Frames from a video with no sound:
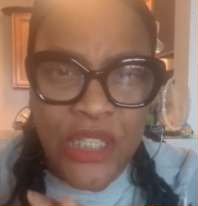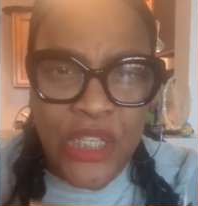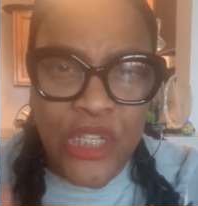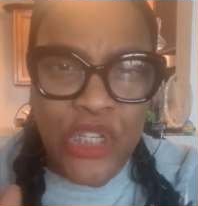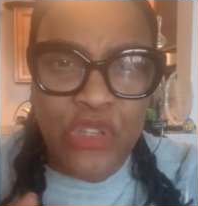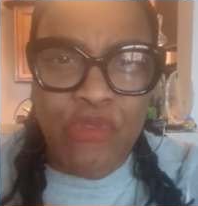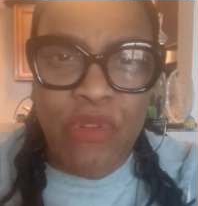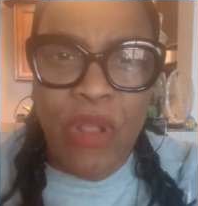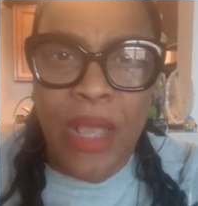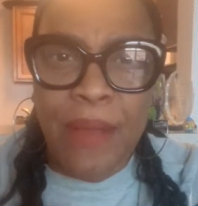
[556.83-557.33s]

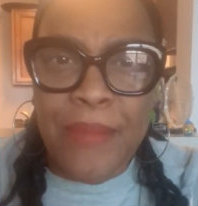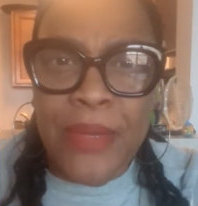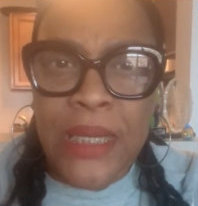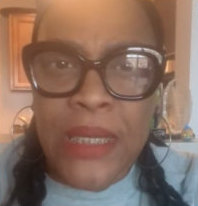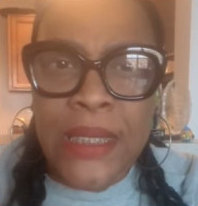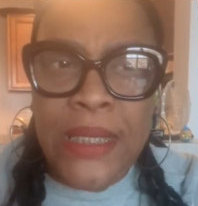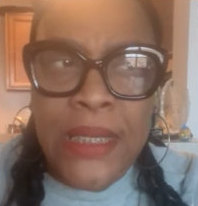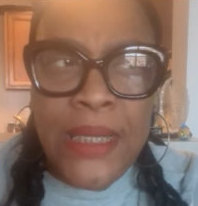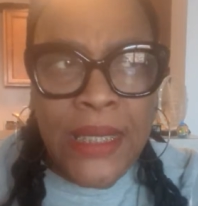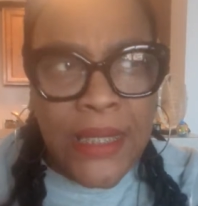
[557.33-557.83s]
trauma
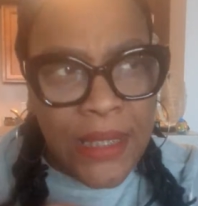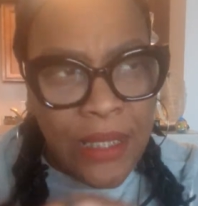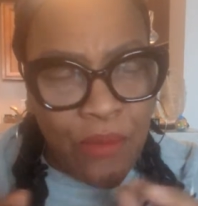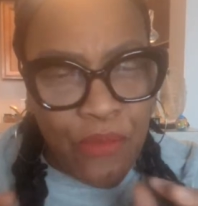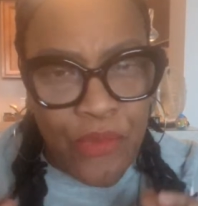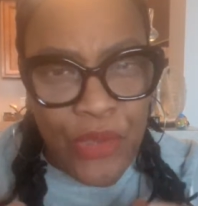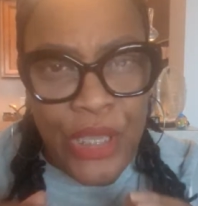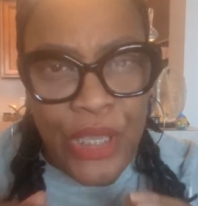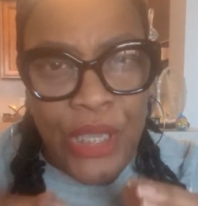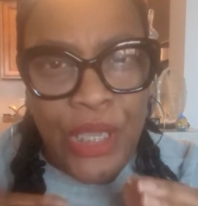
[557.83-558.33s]
that
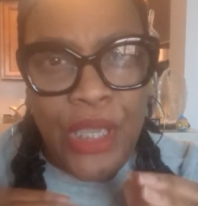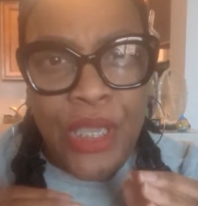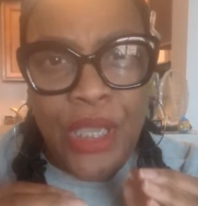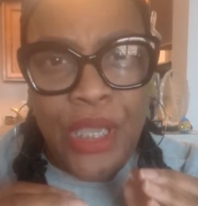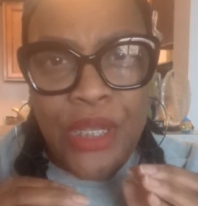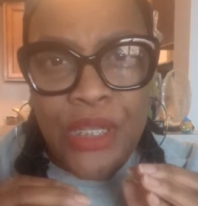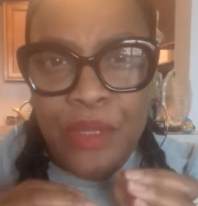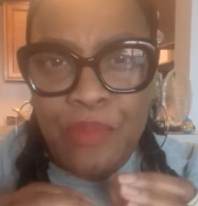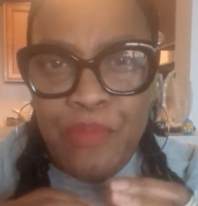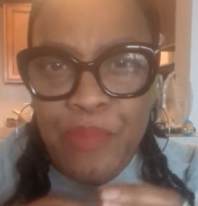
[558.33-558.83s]
we
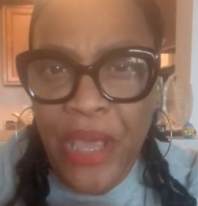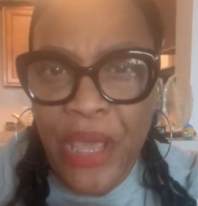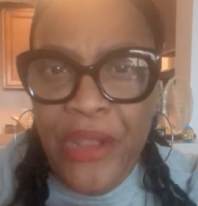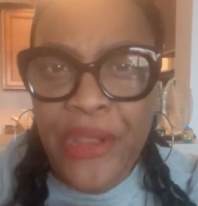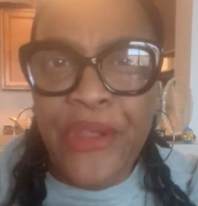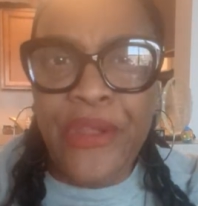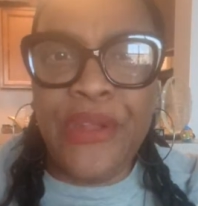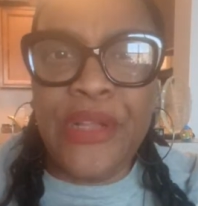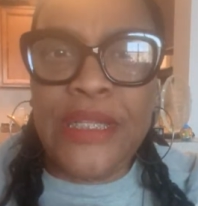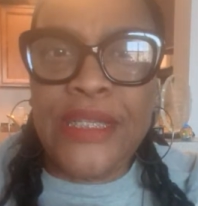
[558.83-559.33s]
depended
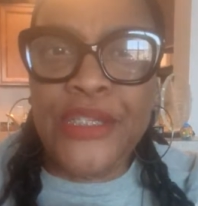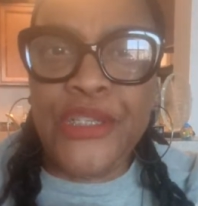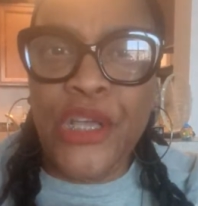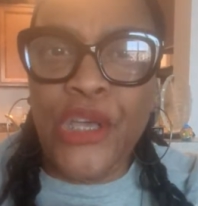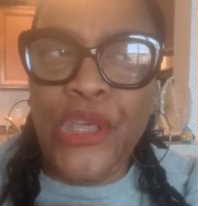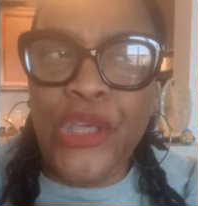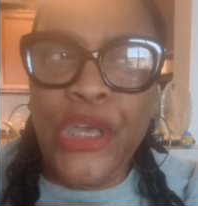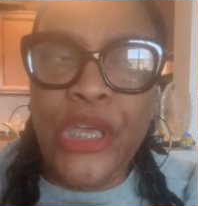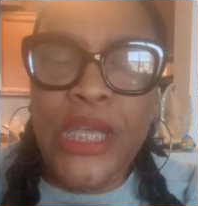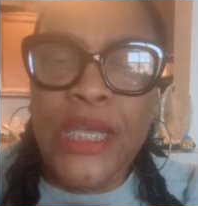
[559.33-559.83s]
on each
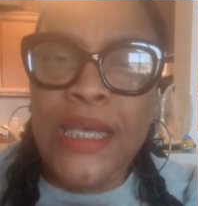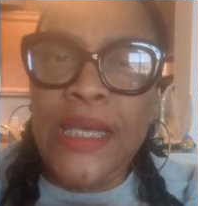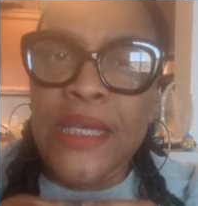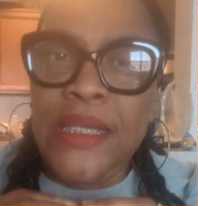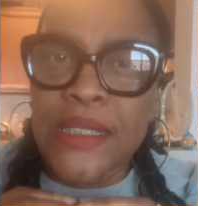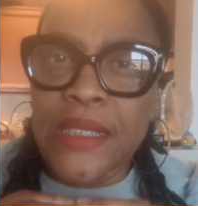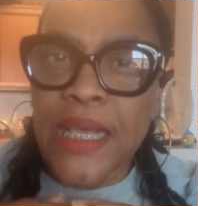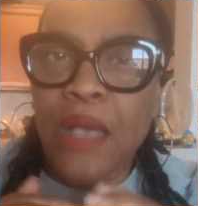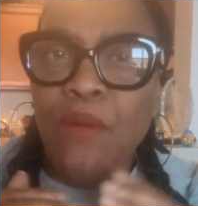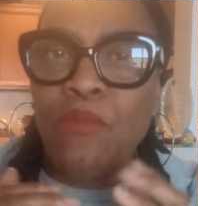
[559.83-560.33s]
other
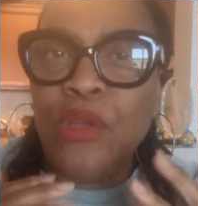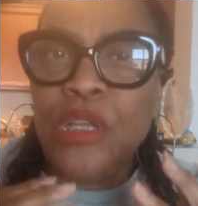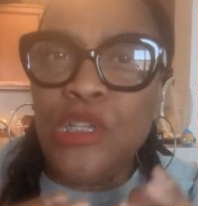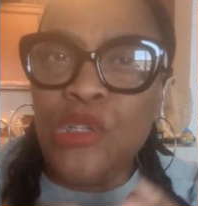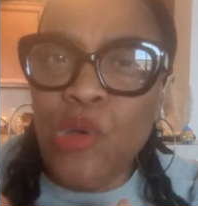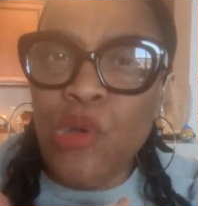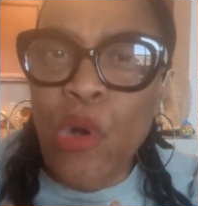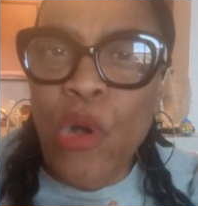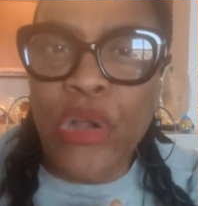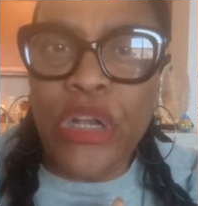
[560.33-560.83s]
and we
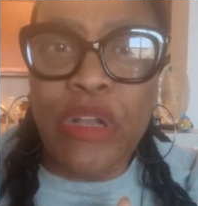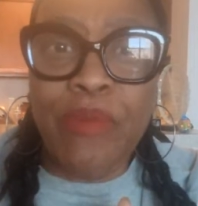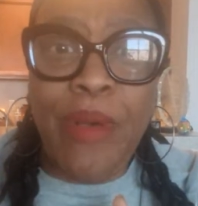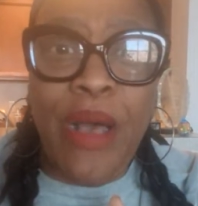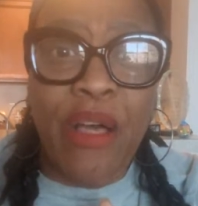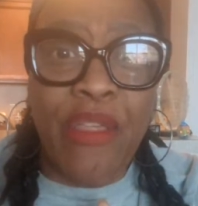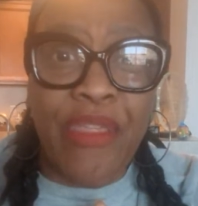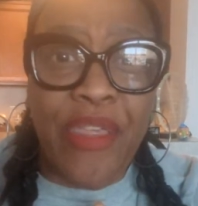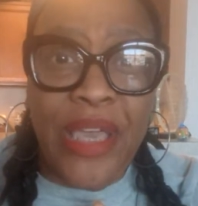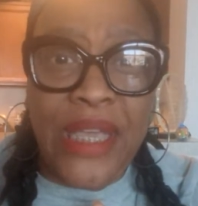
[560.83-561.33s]
talked about
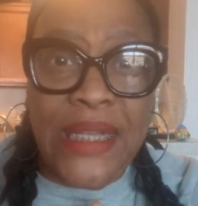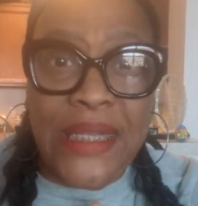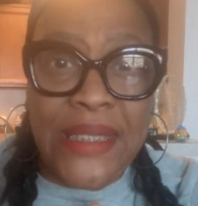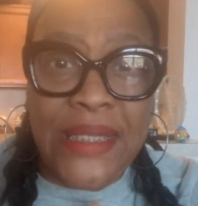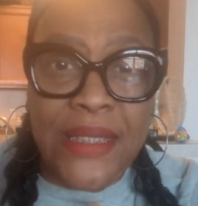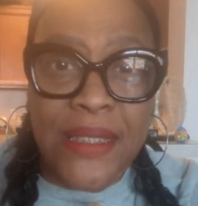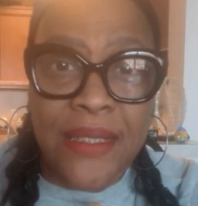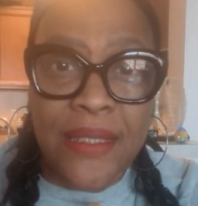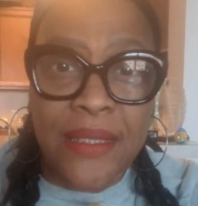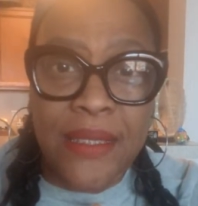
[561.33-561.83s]

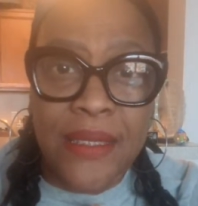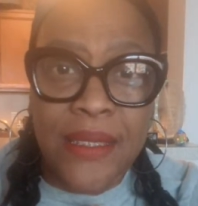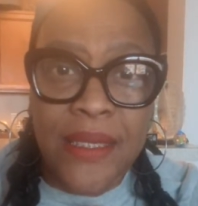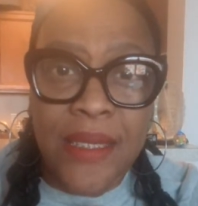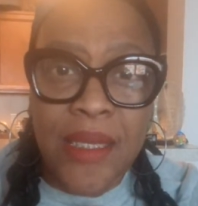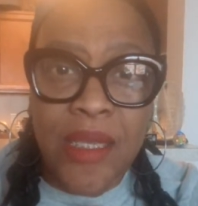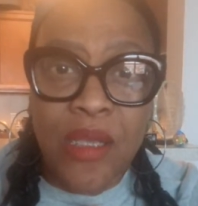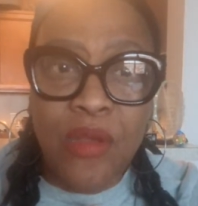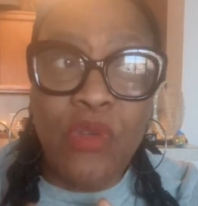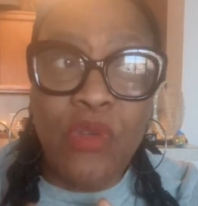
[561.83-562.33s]
things. We